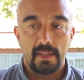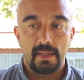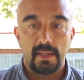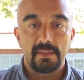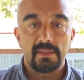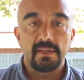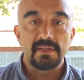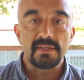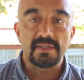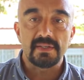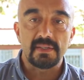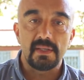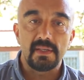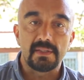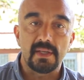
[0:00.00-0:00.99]
And
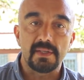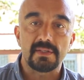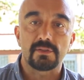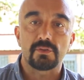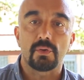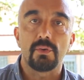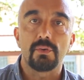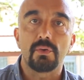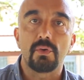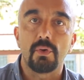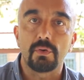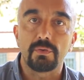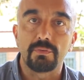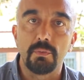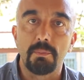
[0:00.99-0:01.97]
it has thrown
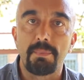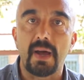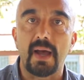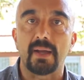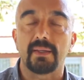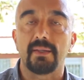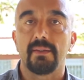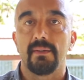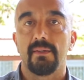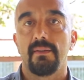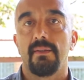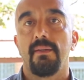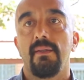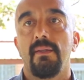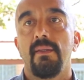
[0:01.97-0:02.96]
CoRSU back
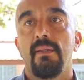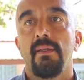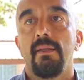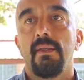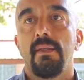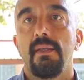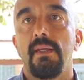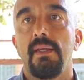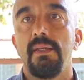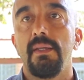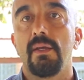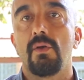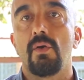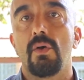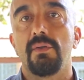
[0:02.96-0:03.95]
in
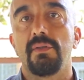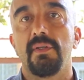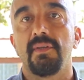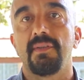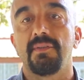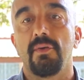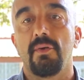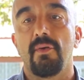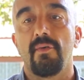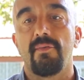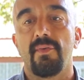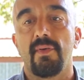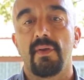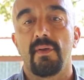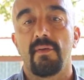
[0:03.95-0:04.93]
a context of
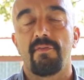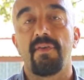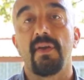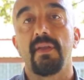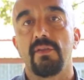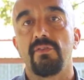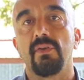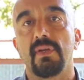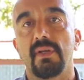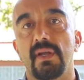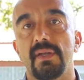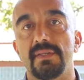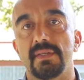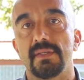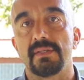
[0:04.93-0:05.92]
financial
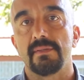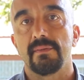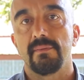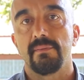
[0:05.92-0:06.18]
crisis,